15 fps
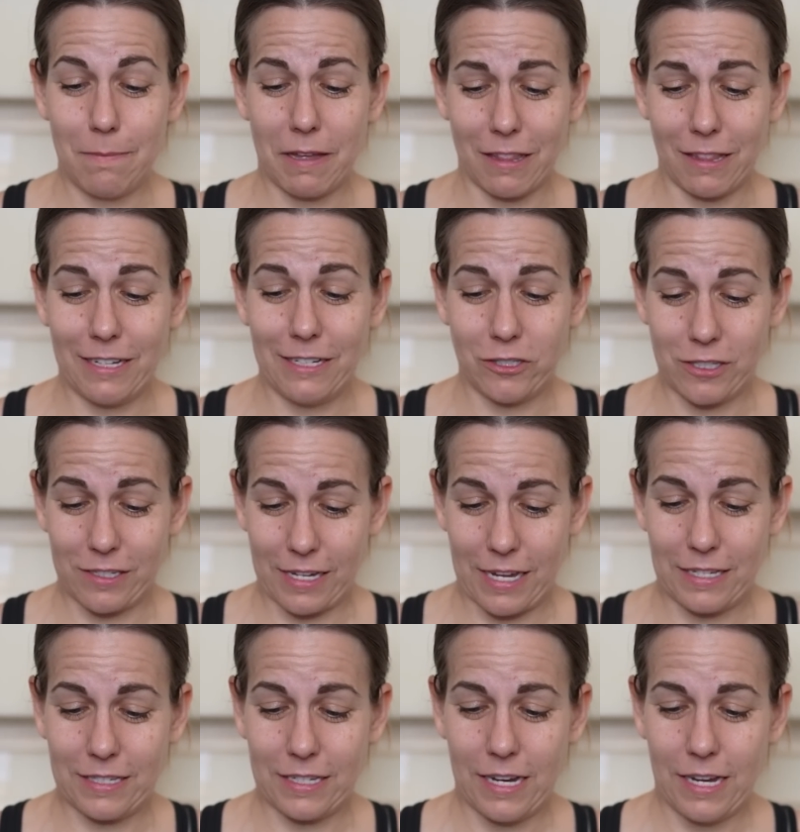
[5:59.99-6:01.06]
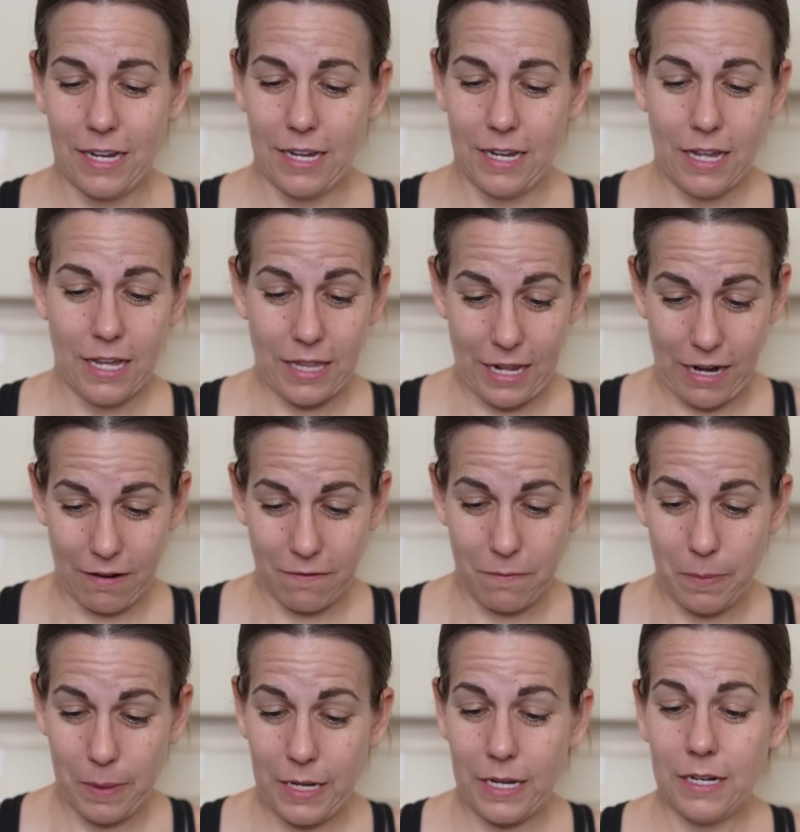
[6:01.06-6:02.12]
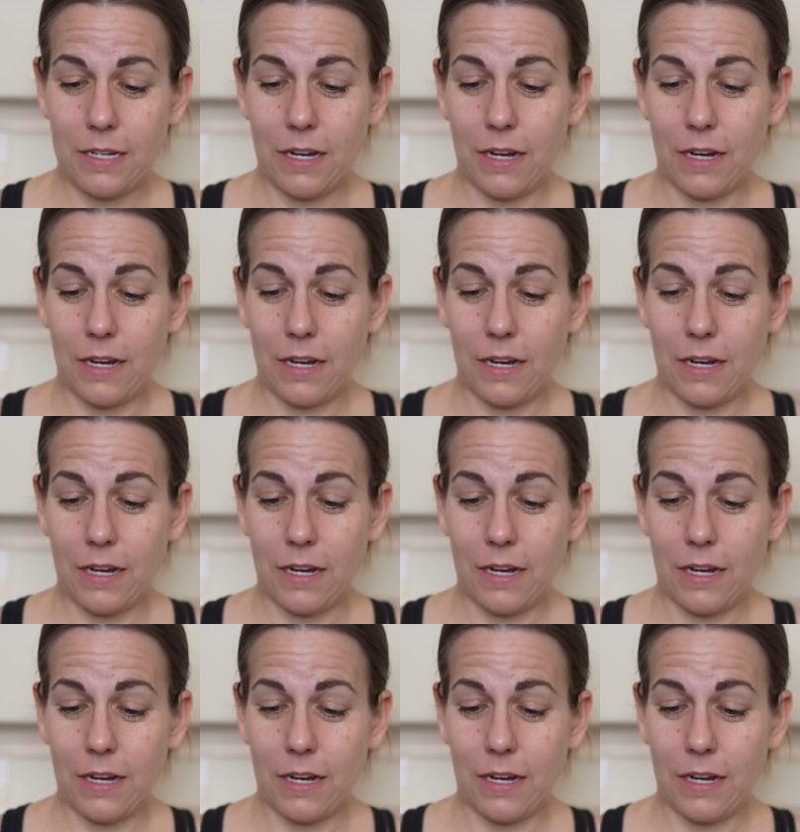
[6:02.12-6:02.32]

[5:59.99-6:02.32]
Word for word: methylation sites that have been